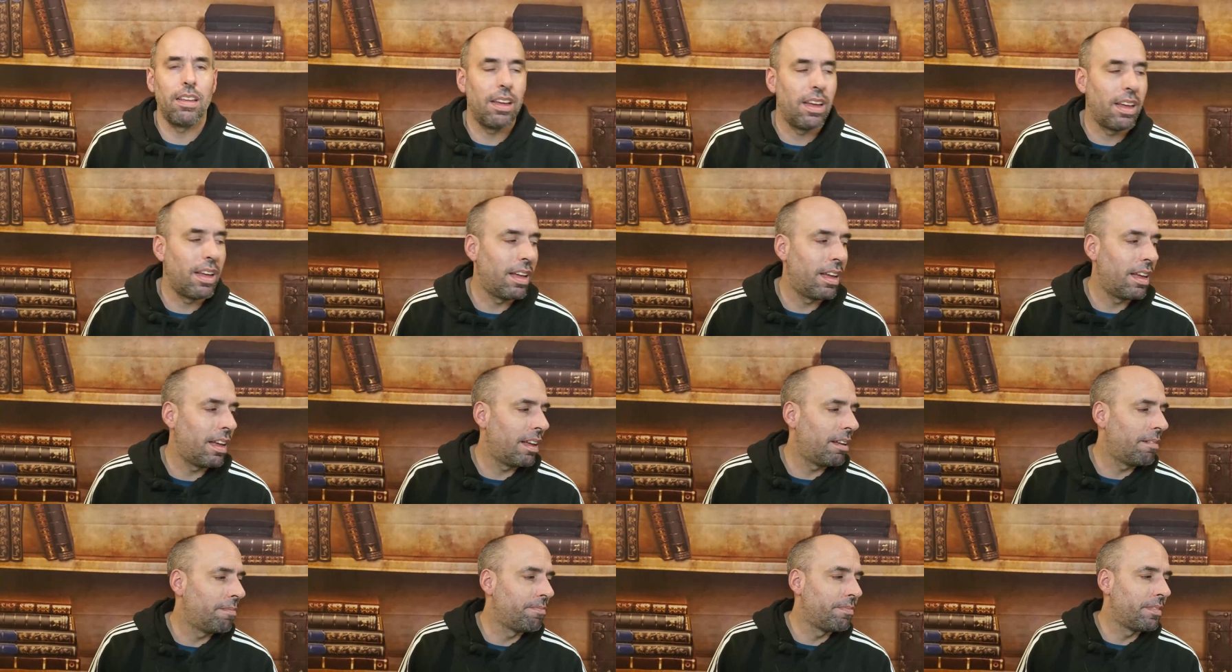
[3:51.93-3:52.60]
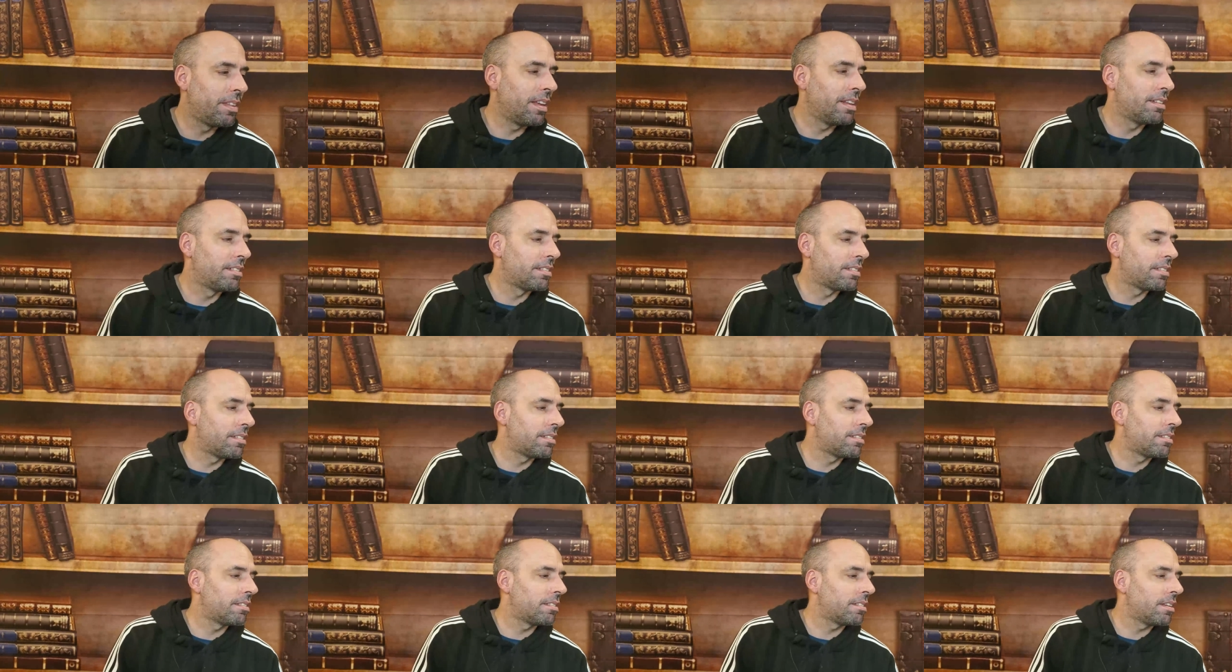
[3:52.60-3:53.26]
Uh,
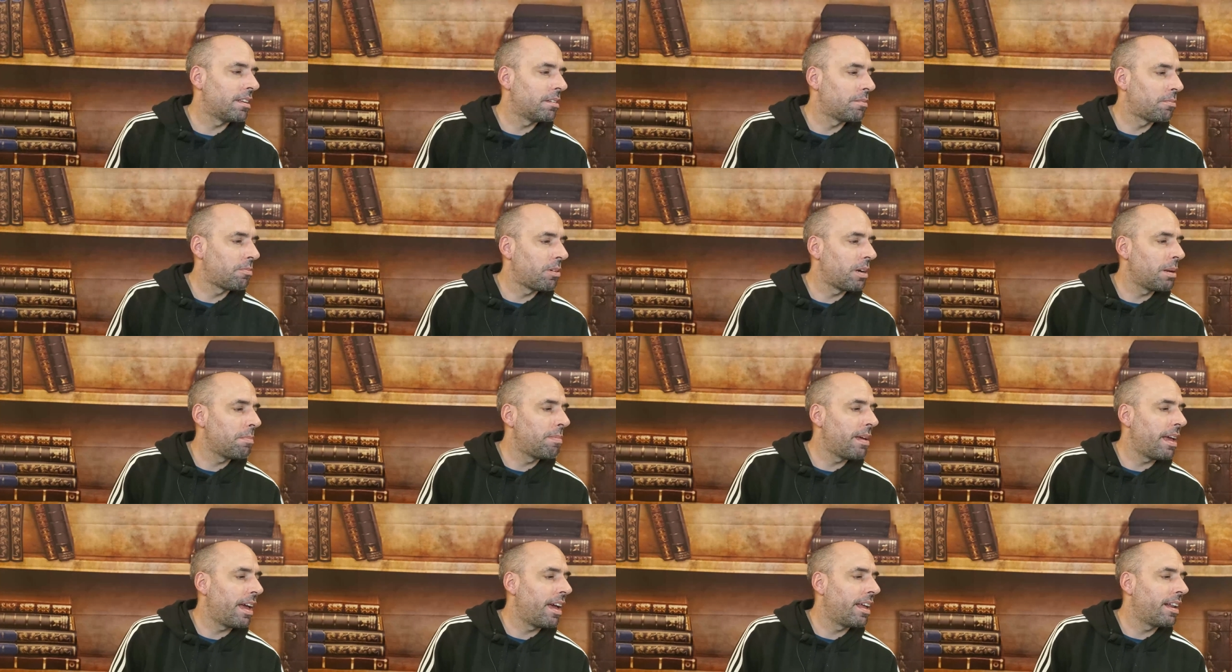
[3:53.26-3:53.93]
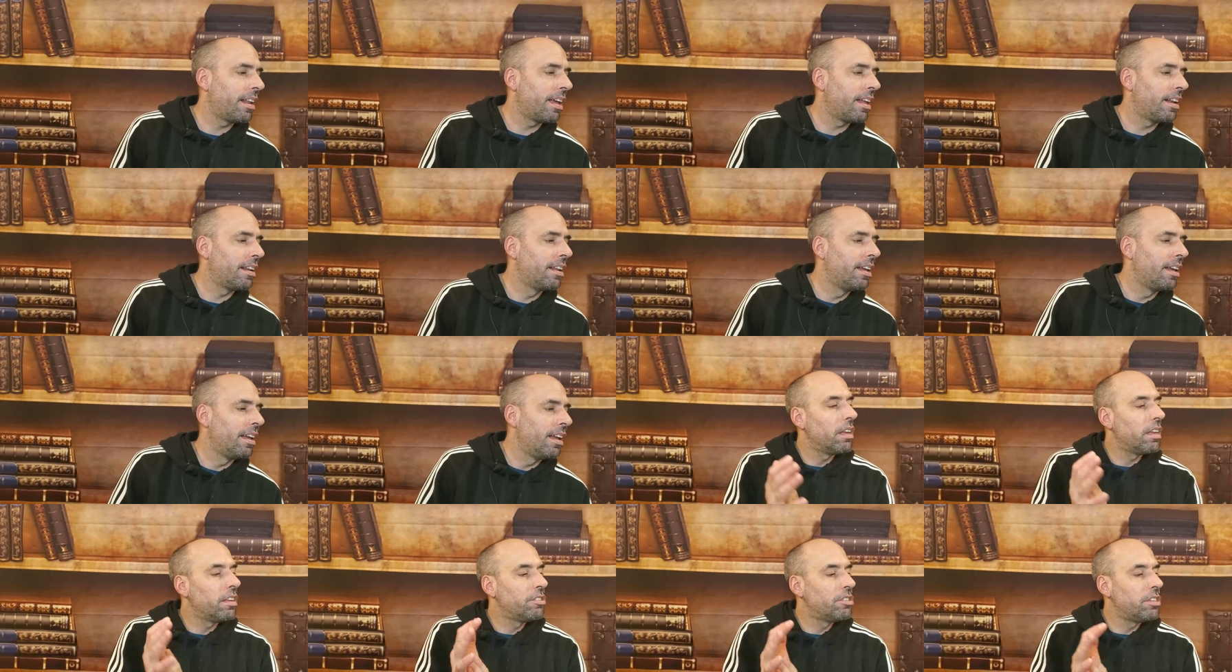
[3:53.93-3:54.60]
it's it's pretty bad. And
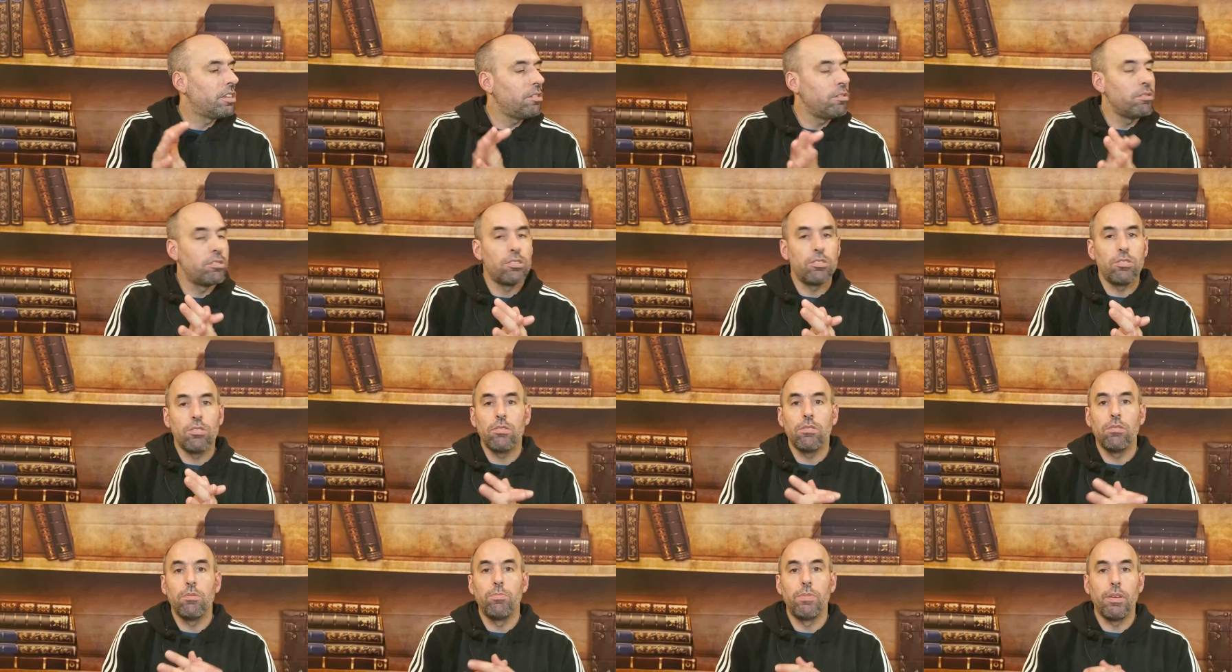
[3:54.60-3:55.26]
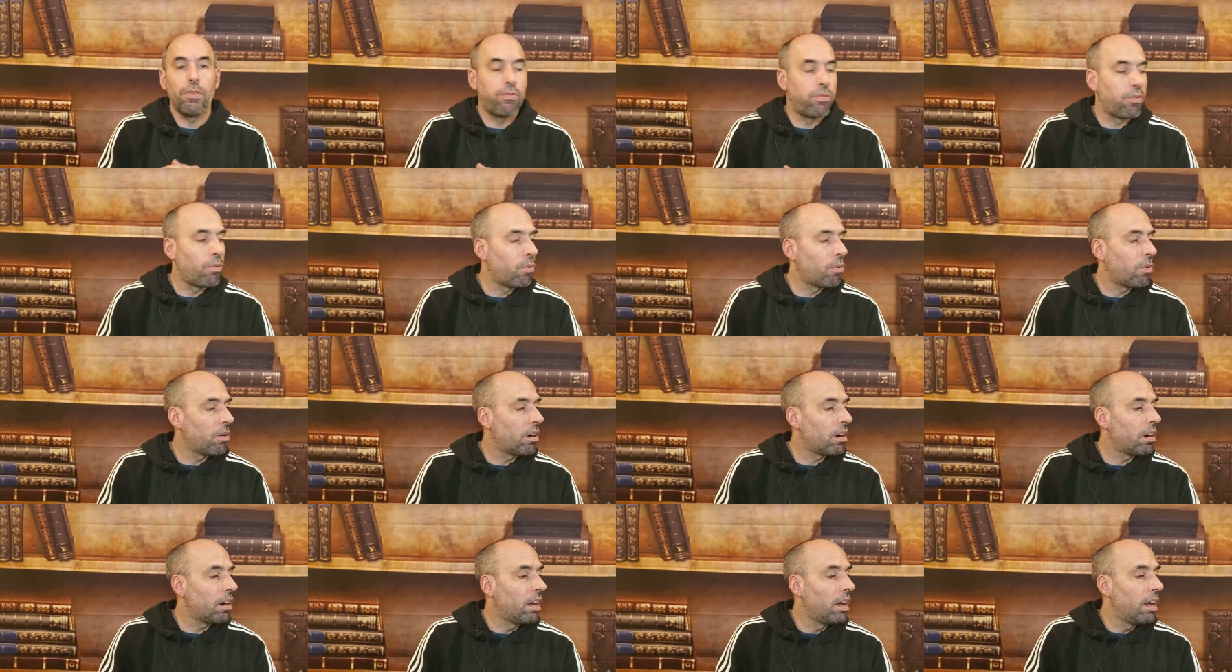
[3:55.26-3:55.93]
she used to
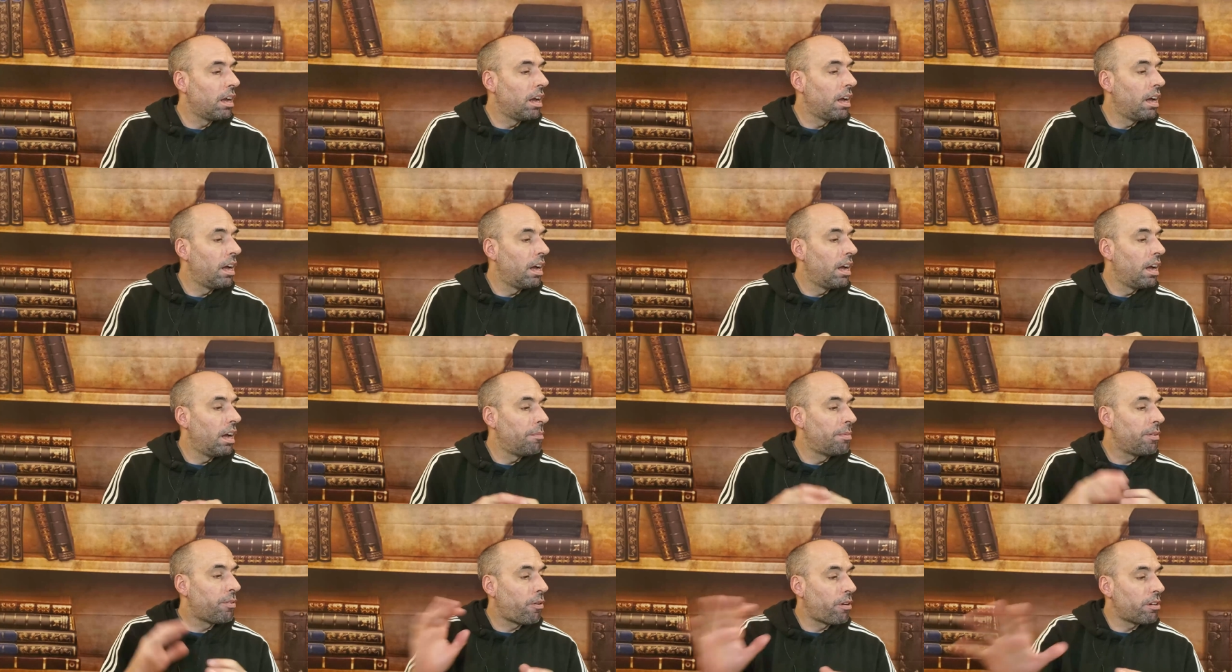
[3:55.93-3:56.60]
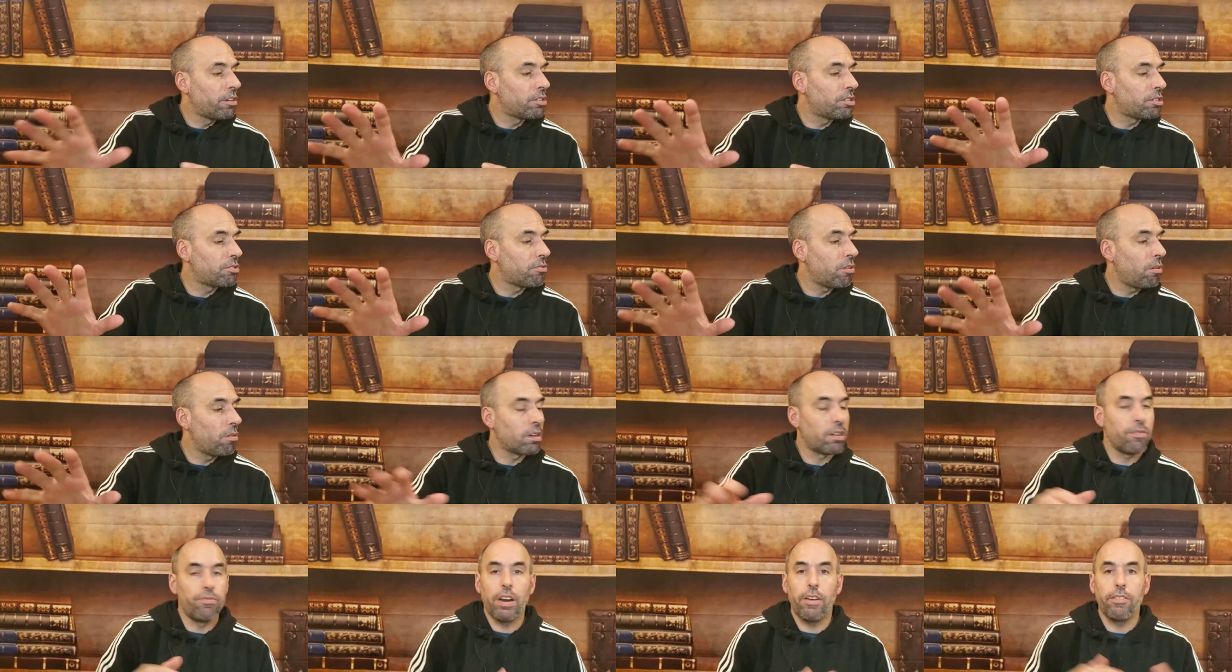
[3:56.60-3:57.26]
before before the
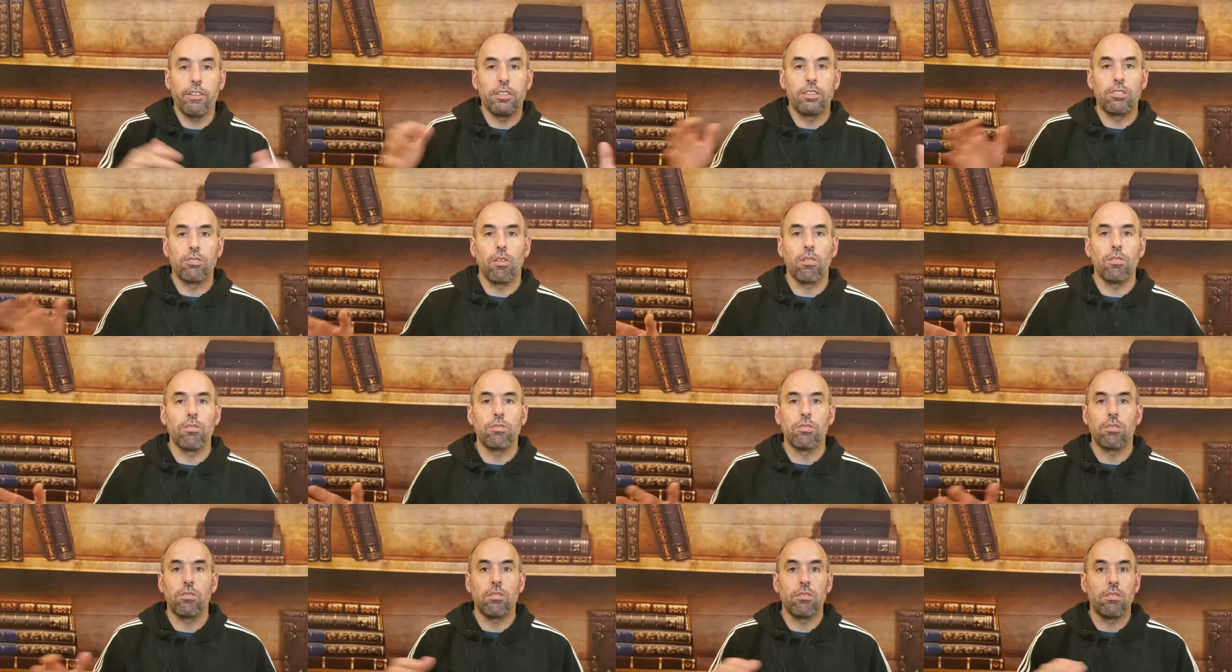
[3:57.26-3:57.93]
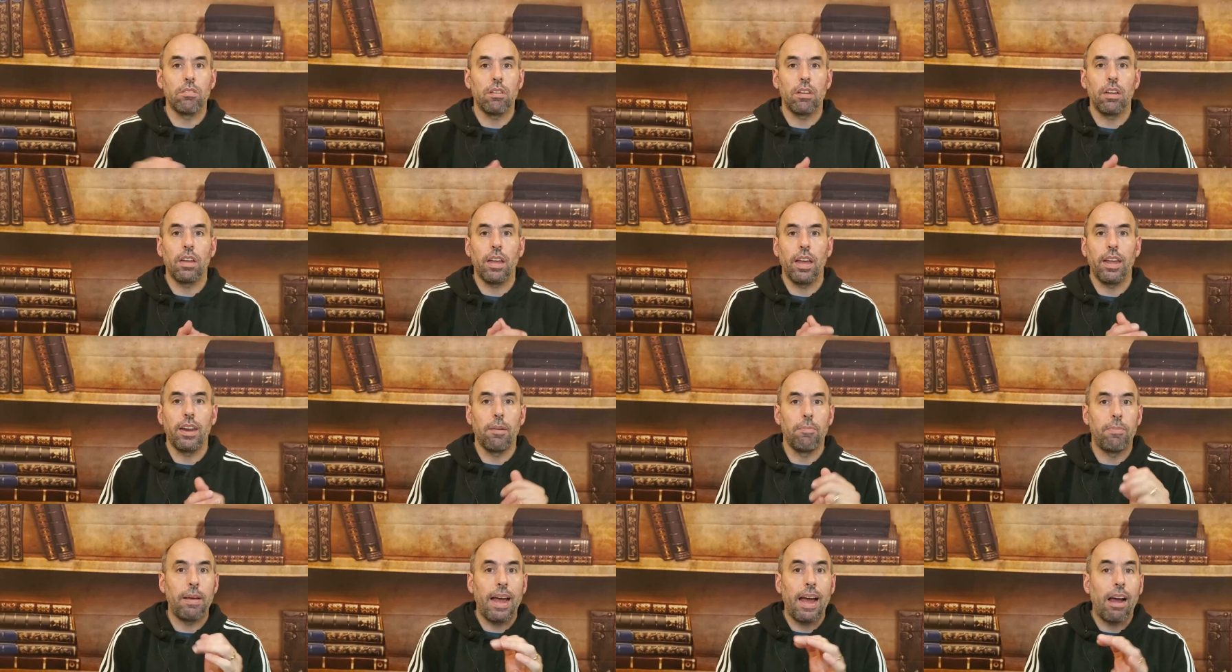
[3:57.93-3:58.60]
stroke, very social and
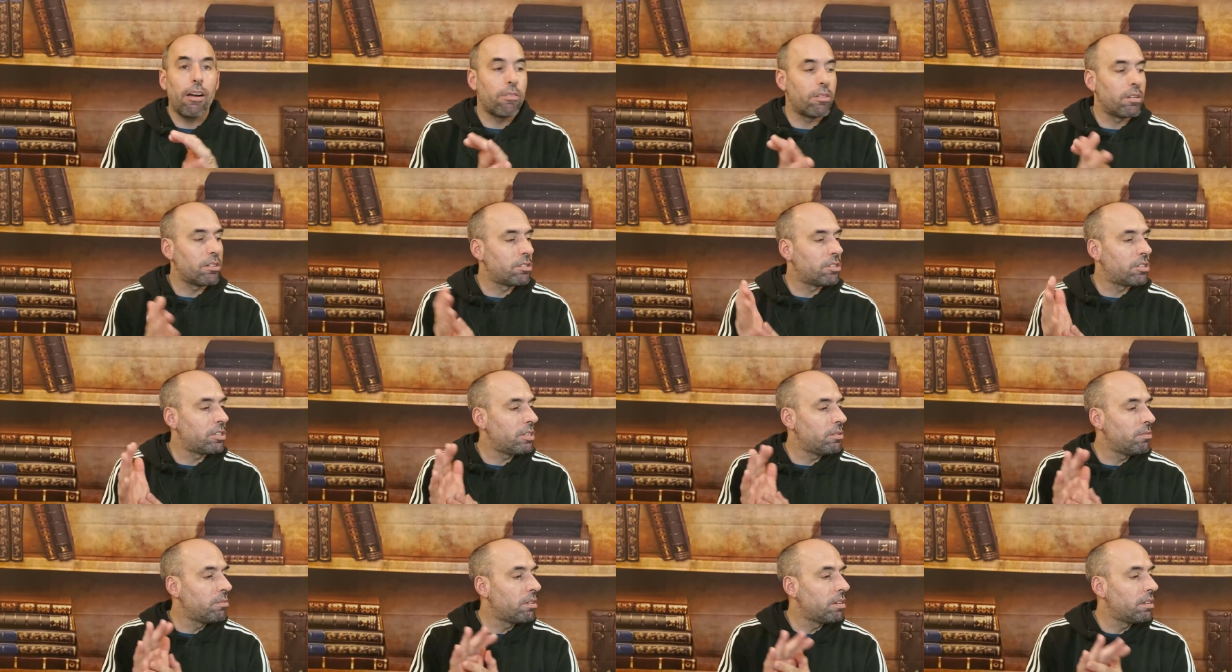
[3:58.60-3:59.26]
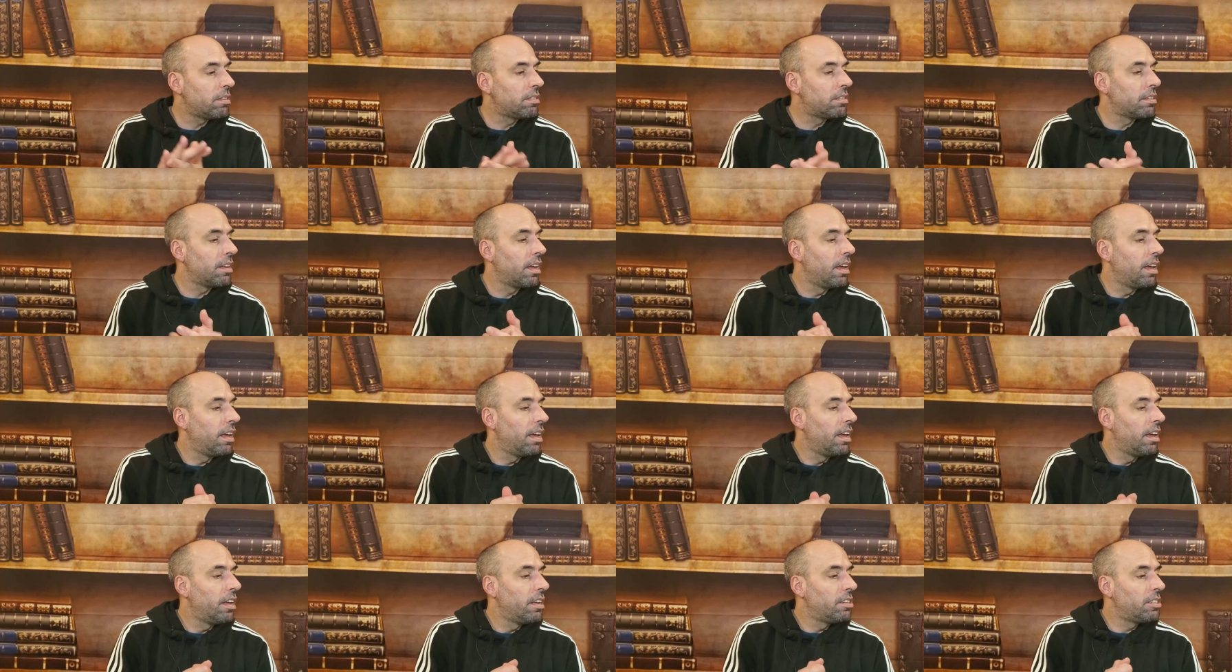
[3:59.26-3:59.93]
empowered. She was,
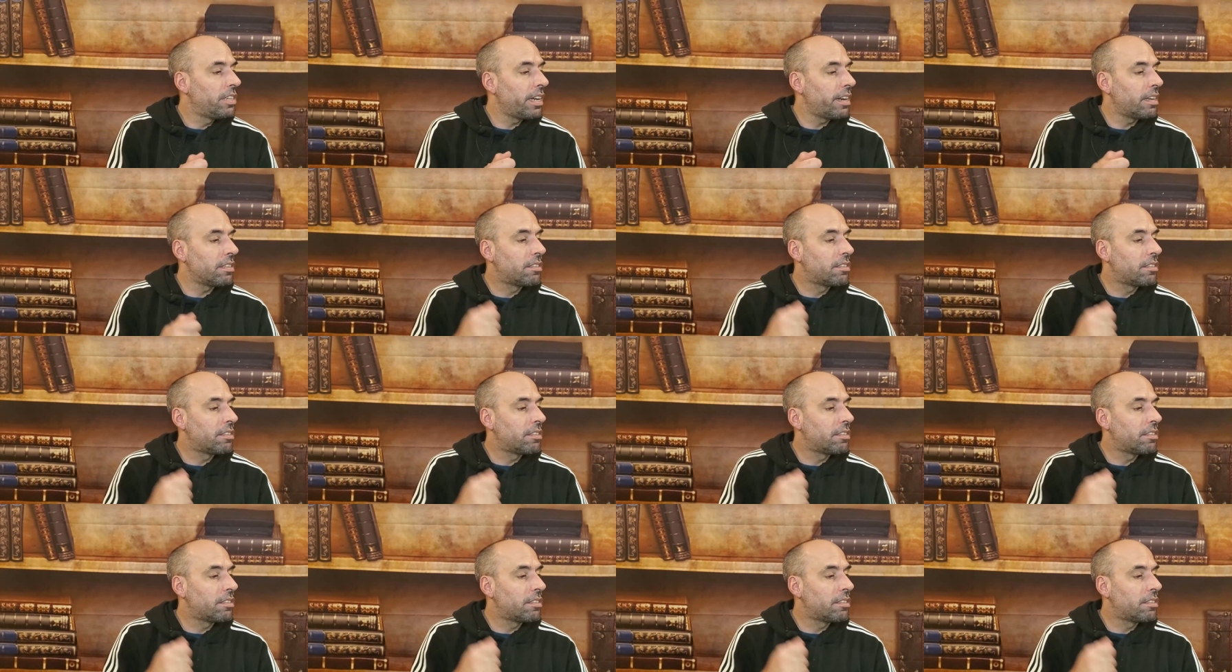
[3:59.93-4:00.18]
she had